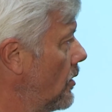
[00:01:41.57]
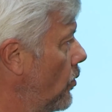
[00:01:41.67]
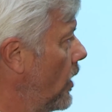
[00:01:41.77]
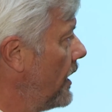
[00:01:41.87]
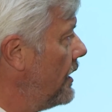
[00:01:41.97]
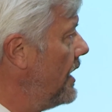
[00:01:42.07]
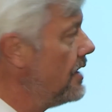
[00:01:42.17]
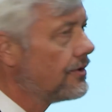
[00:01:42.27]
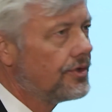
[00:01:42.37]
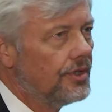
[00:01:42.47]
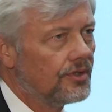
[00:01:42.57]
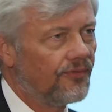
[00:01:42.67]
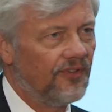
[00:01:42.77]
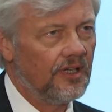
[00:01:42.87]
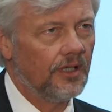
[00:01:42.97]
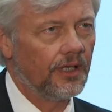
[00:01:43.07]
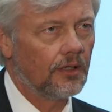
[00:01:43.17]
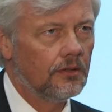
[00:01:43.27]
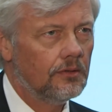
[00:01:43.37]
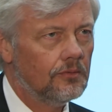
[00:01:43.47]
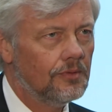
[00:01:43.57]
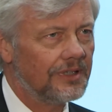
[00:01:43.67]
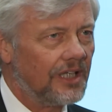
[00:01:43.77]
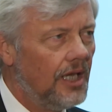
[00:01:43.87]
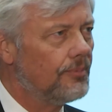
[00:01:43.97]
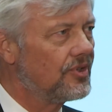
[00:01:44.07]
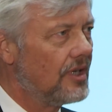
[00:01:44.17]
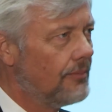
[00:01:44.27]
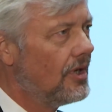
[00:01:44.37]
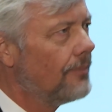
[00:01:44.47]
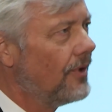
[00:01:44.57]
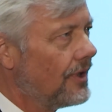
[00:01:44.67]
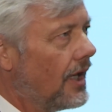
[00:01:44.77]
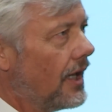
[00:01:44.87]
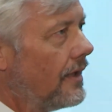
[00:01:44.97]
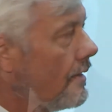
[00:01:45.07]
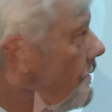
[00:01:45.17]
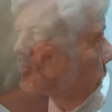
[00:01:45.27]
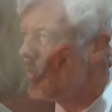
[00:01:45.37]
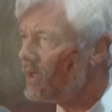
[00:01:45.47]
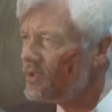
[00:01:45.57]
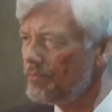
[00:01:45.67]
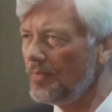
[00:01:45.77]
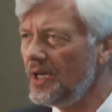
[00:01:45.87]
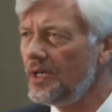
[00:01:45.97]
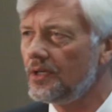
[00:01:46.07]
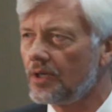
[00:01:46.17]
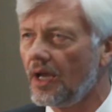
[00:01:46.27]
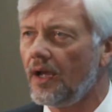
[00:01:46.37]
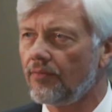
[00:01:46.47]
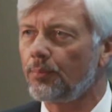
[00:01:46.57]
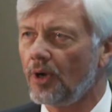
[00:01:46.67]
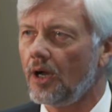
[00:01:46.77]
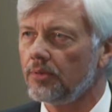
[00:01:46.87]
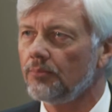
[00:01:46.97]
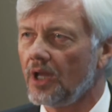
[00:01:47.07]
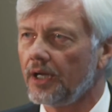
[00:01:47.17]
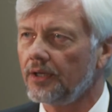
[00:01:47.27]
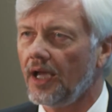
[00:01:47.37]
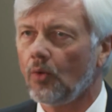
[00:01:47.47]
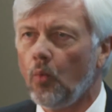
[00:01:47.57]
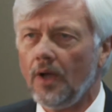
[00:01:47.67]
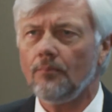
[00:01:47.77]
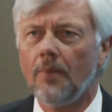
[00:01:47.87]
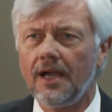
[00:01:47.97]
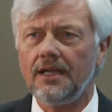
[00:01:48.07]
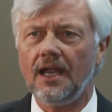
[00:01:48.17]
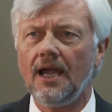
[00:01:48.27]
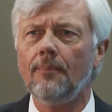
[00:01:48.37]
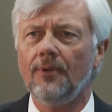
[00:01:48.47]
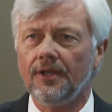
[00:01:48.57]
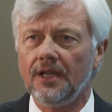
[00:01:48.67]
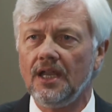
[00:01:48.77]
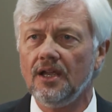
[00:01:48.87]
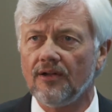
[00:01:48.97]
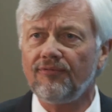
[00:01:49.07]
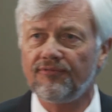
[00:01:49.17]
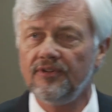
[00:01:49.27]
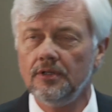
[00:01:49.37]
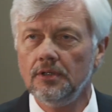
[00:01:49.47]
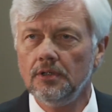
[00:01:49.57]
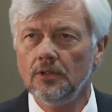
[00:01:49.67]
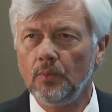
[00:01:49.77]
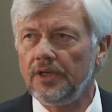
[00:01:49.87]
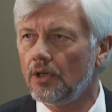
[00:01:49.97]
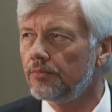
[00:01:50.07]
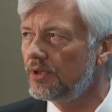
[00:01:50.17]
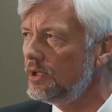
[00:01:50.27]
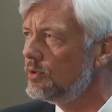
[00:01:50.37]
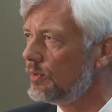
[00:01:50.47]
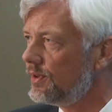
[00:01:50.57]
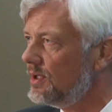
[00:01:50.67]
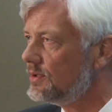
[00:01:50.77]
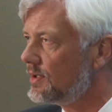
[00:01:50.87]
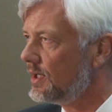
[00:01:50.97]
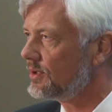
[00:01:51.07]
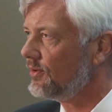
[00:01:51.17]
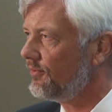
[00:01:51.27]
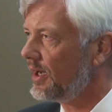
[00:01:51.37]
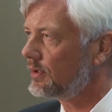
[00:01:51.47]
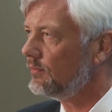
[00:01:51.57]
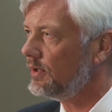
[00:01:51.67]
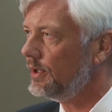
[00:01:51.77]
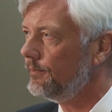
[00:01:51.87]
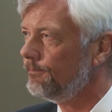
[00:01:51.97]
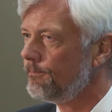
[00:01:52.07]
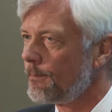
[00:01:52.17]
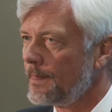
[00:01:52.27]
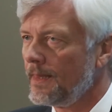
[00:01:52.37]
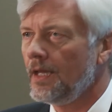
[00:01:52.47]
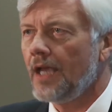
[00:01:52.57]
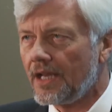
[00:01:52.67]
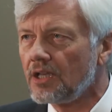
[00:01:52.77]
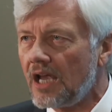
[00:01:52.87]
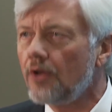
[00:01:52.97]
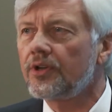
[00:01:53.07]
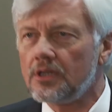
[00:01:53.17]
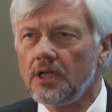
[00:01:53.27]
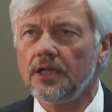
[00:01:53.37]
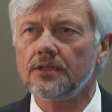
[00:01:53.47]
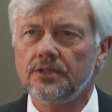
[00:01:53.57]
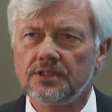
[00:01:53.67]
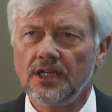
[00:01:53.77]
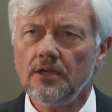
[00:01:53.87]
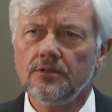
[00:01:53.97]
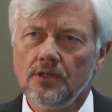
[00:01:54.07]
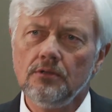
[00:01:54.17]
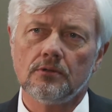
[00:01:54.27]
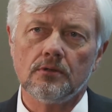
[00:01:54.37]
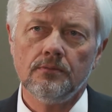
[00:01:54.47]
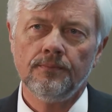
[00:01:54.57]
what he or she is feeling, what keeps them up at night. What does it mean to have a problem like that? What might happen if we don't deal with these things effectively? And allow the client to tell you